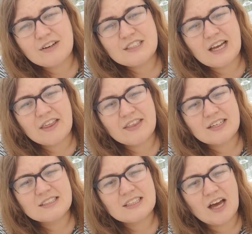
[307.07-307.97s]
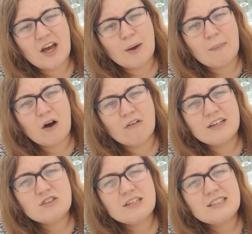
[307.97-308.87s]
I share things that are
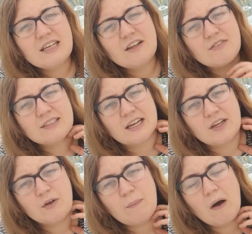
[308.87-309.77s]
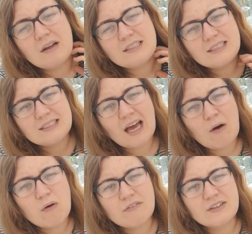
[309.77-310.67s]
interesting, if there's any new policies
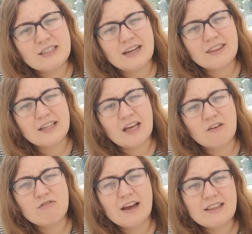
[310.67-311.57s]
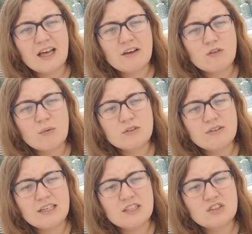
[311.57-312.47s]
out or if there's anything that I've read that I thought was
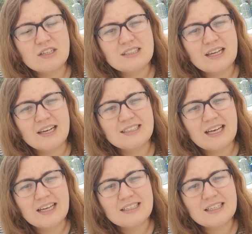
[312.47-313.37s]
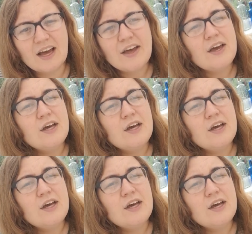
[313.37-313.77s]
really interesting, any data.